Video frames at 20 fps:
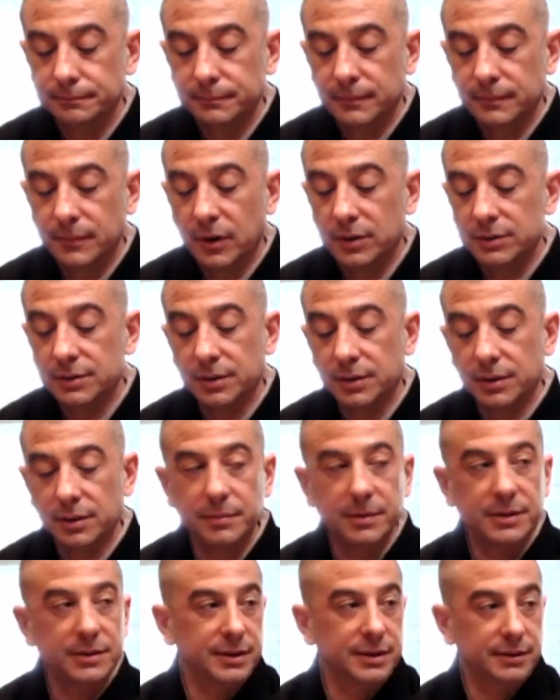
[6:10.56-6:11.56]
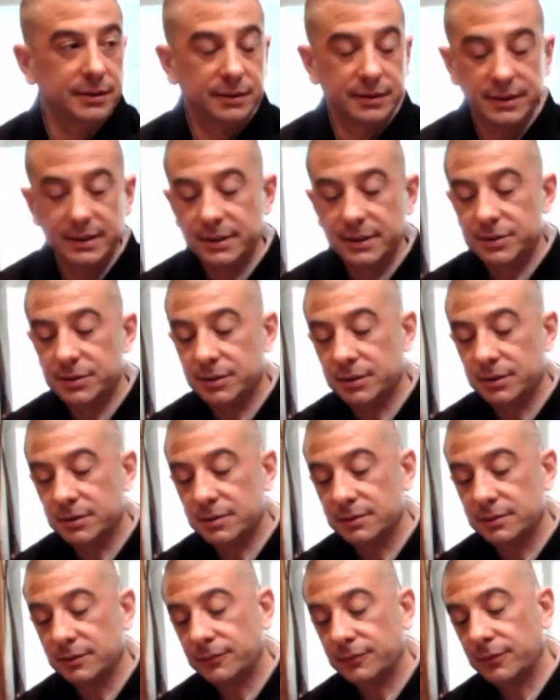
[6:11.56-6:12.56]
I'm also going to be sharing
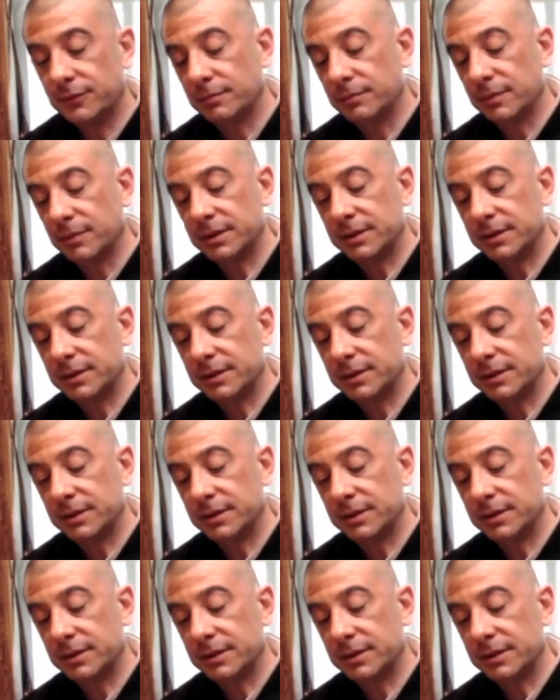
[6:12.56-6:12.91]
teachings from my